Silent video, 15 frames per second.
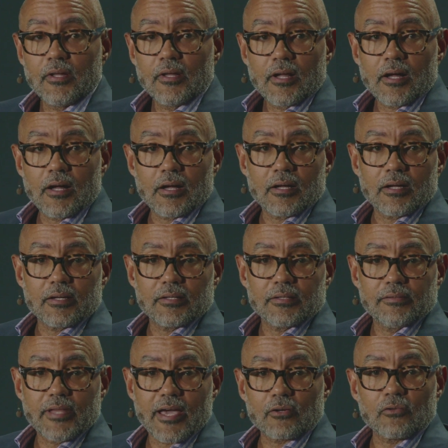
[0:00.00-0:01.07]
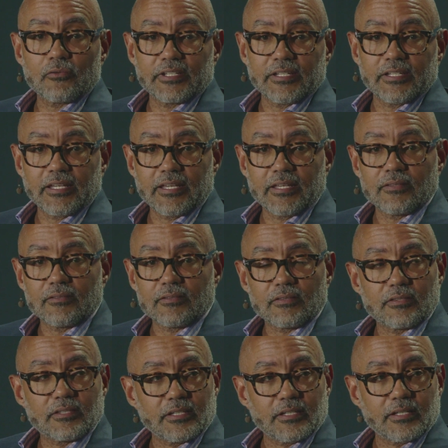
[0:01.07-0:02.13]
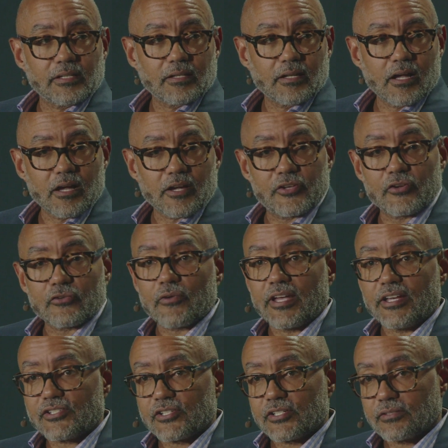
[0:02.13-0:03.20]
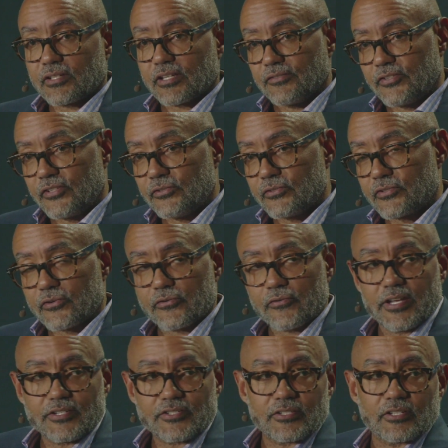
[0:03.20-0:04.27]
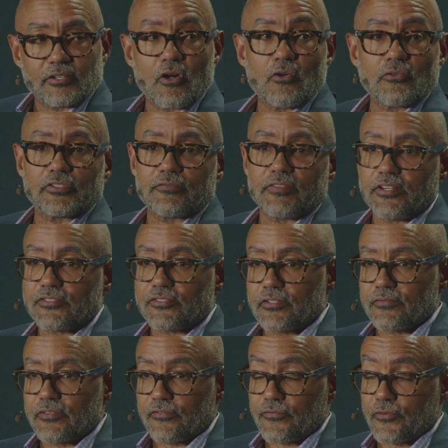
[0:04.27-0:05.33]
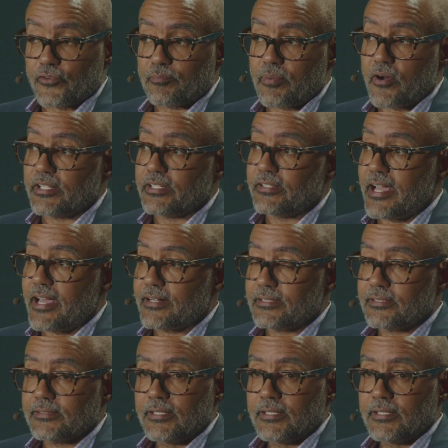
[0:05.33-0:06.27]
not only in the continued curation and cultivation of their first-party data,